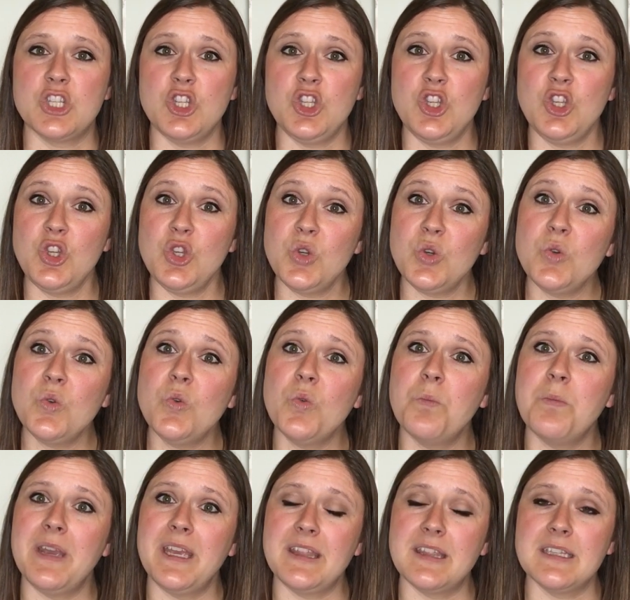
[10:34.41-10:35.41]
you
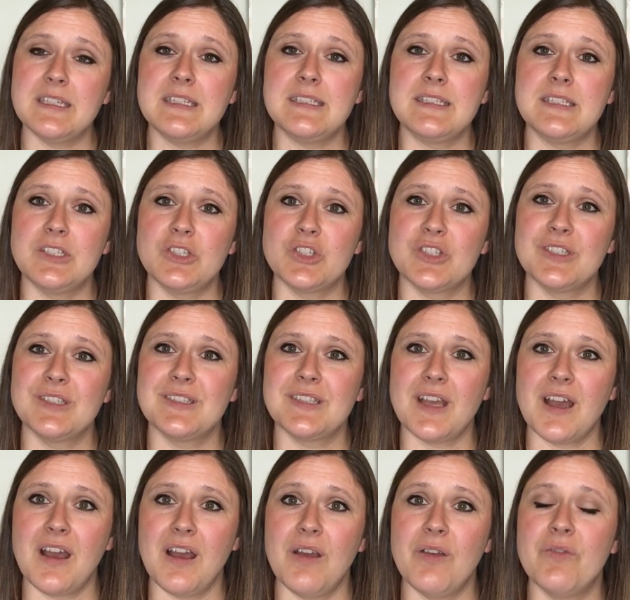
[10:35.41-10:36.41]
make the decisions
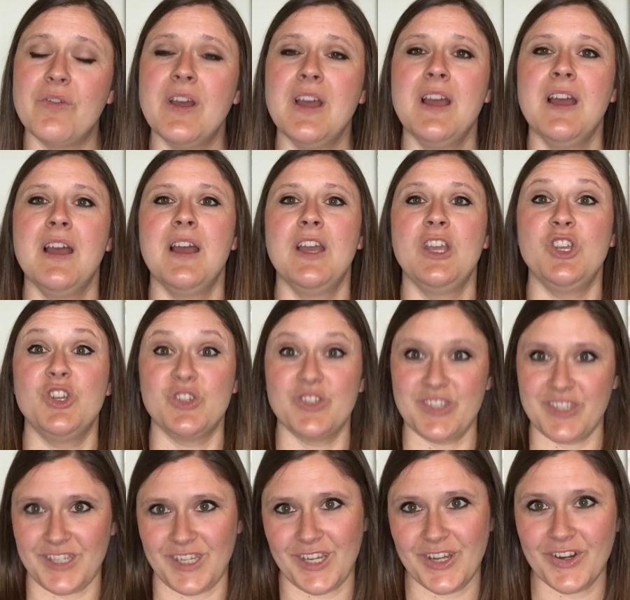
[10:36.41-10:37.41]
of your
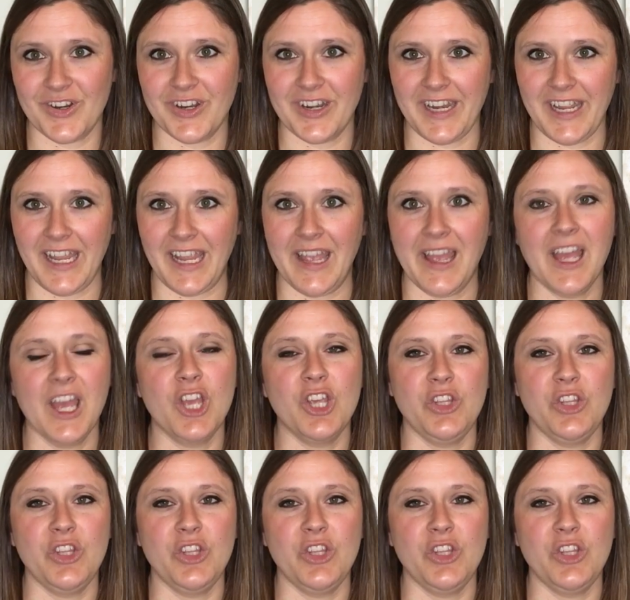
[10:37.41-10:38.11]
security.